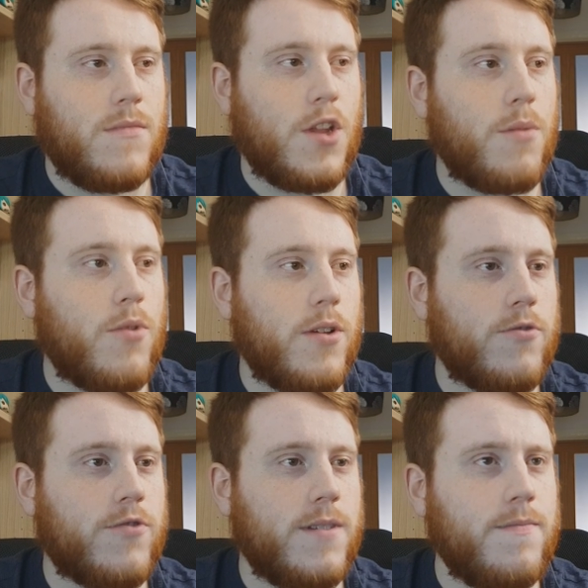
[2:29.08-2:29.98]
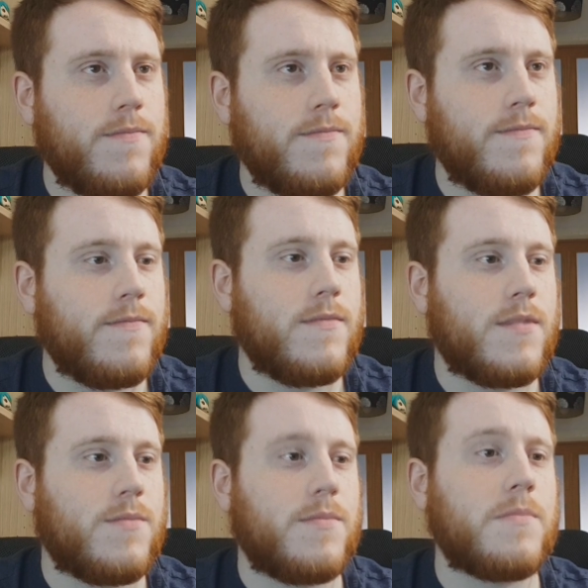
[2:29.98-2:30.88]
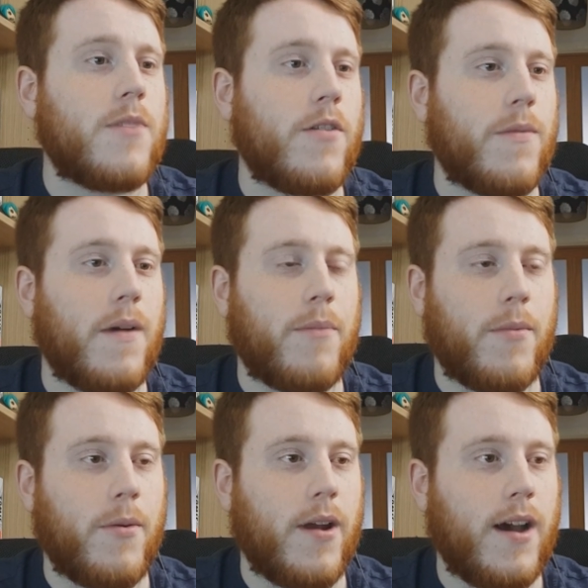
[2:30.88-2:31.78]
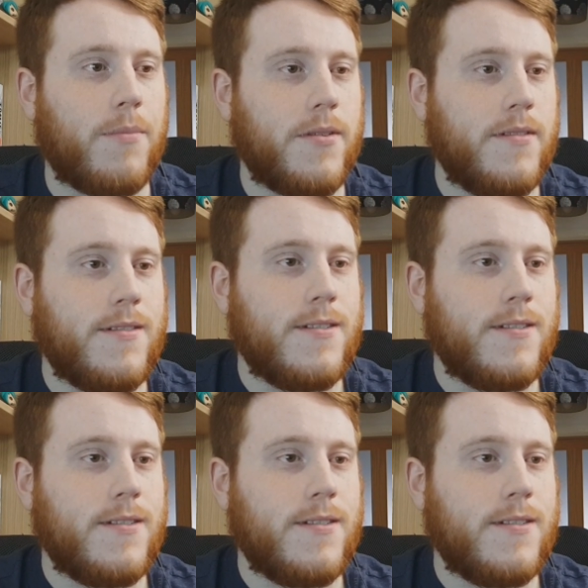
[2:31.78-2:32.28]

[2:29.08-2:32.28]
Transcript: Noble little dream? Apart from that, probably won't happen.